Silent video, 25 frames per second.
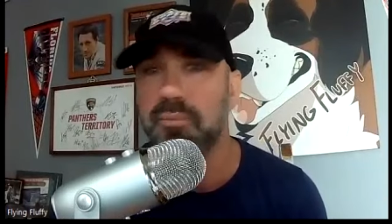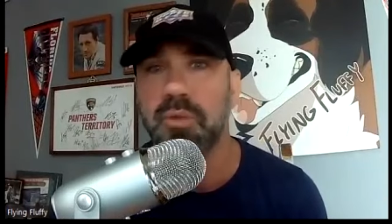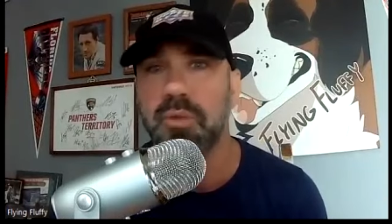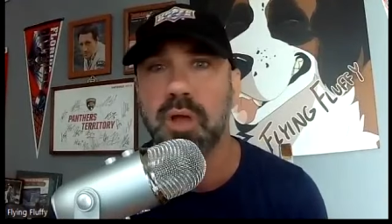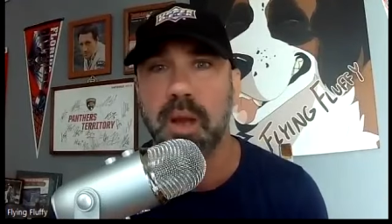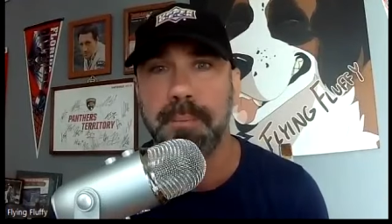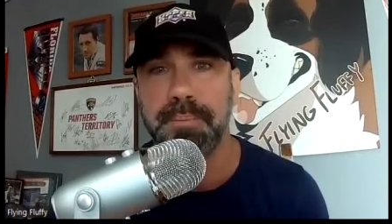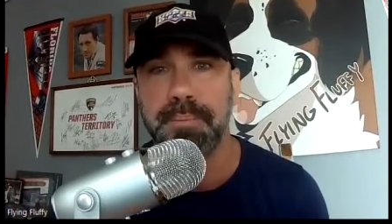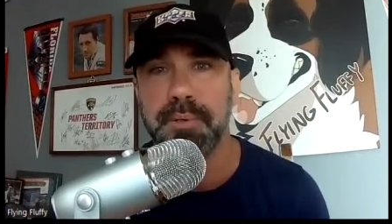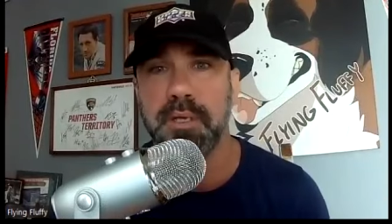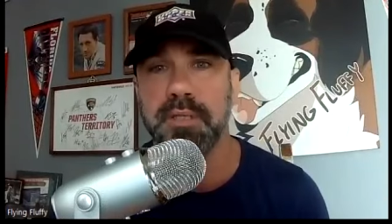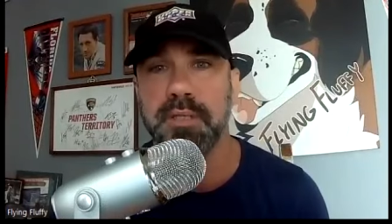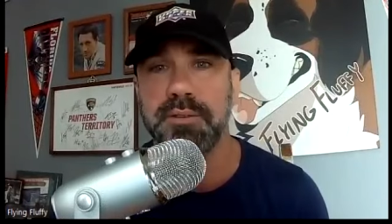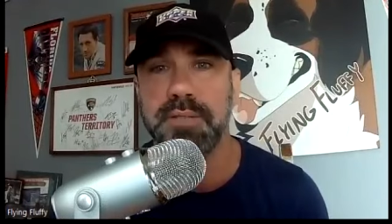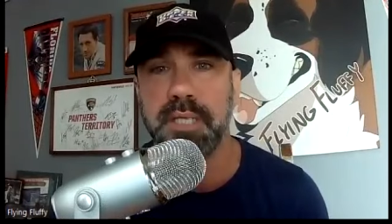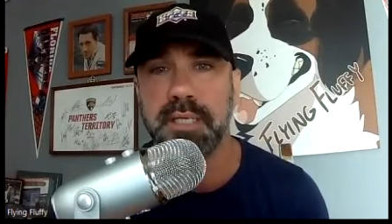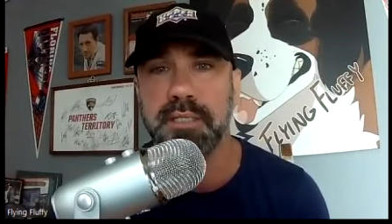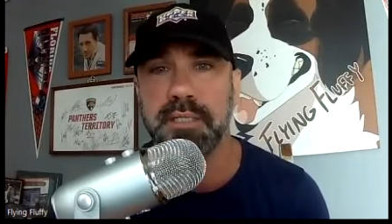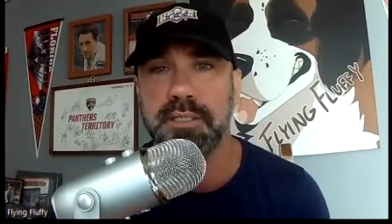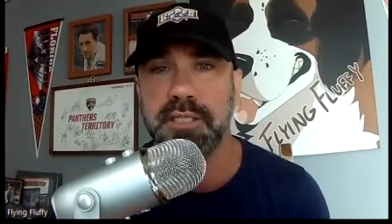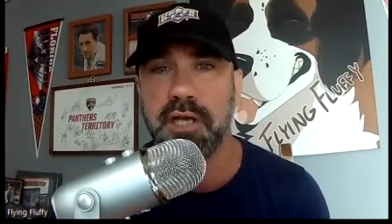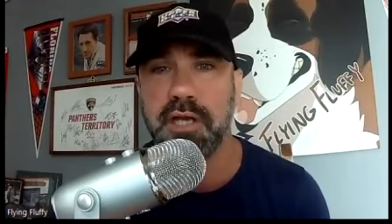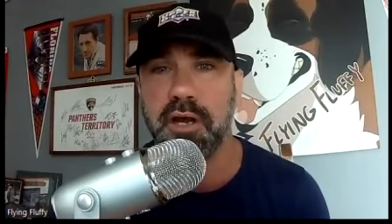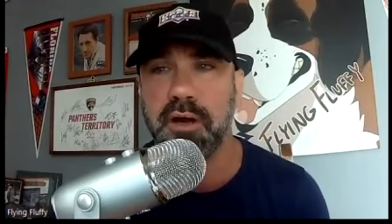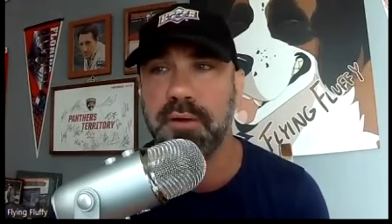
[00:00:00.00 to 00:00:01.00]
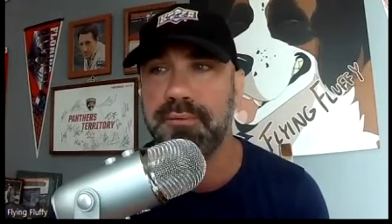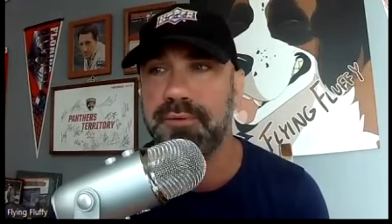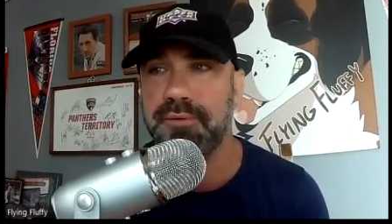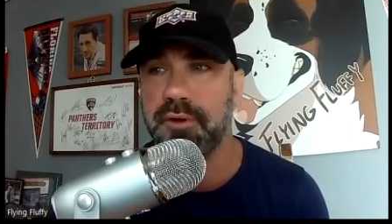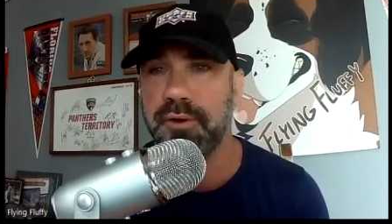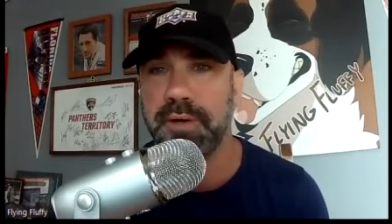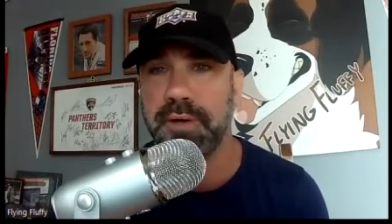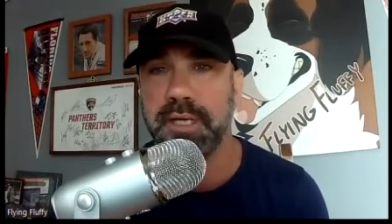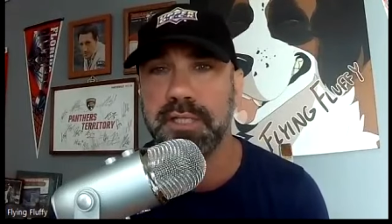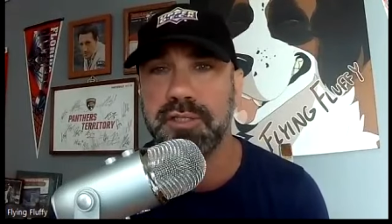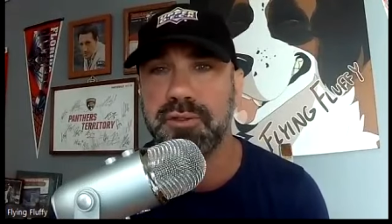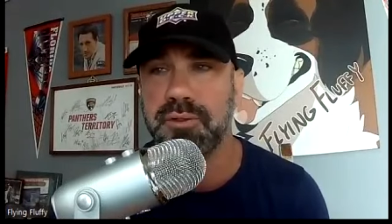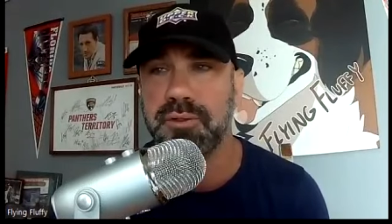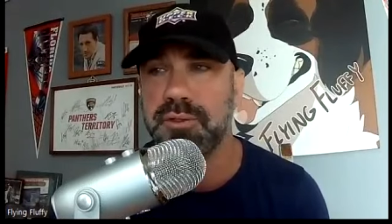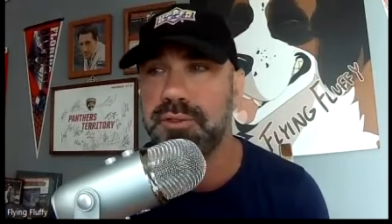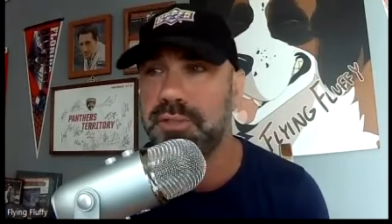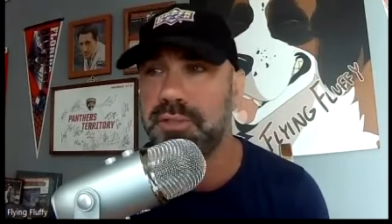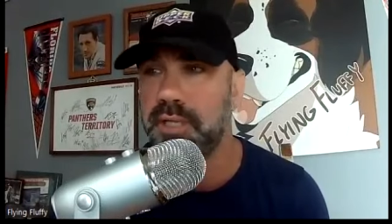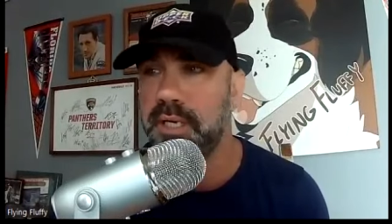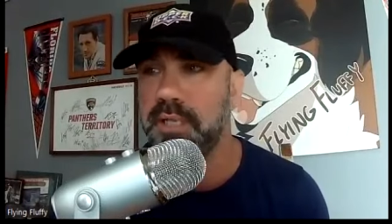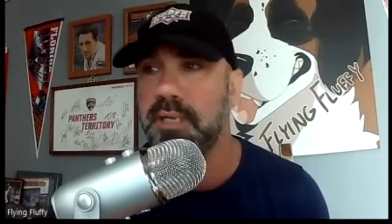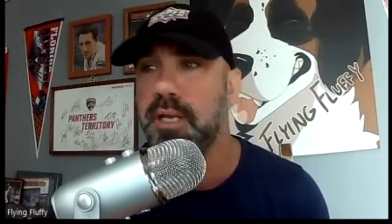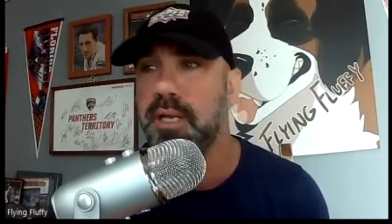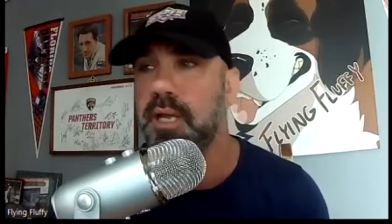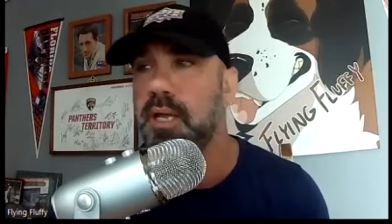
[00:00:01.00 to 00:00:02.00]
Couple of things there. If you're
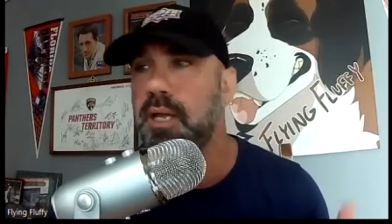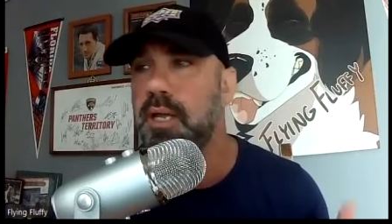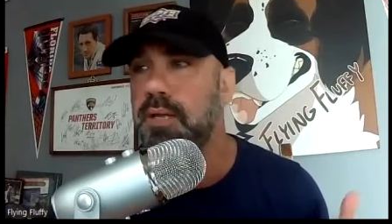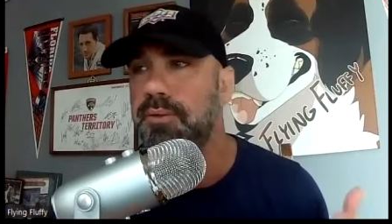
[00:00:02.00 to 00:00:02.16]
interested,